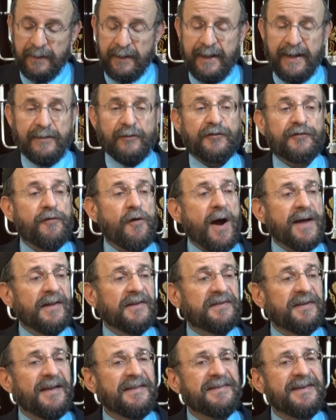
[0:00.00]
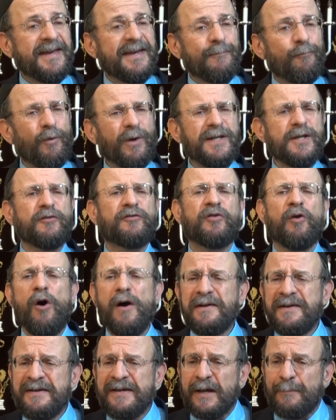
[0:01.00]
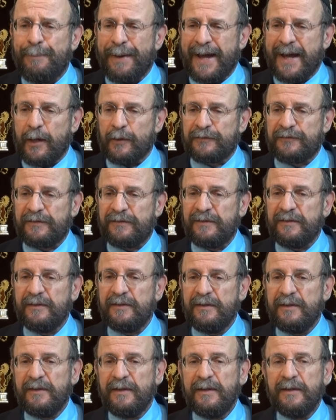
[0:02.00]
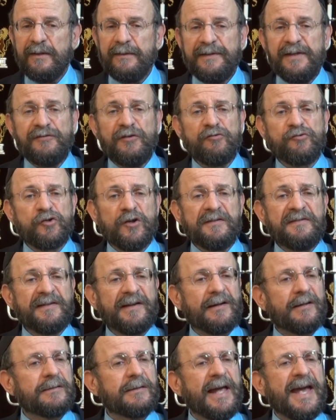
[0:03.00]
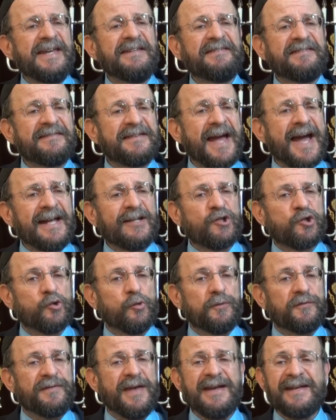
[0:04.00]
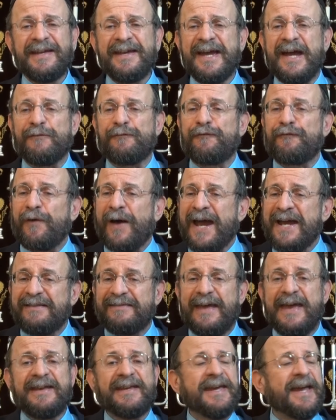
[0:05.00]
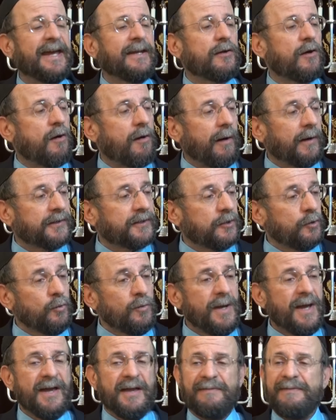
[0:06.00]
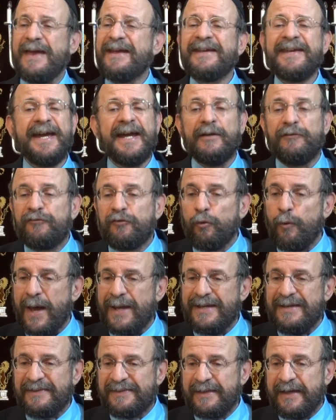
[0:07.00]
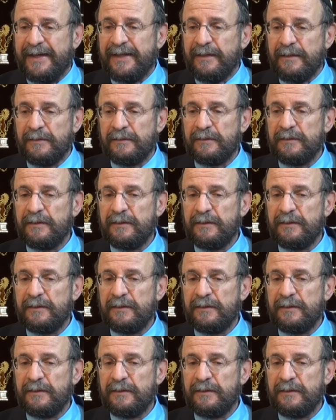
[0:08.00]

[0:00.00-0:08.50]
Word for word: And his father said to him, What are you talking about? These are just clay statues. They can't fight, they can't argue, they can't do anything.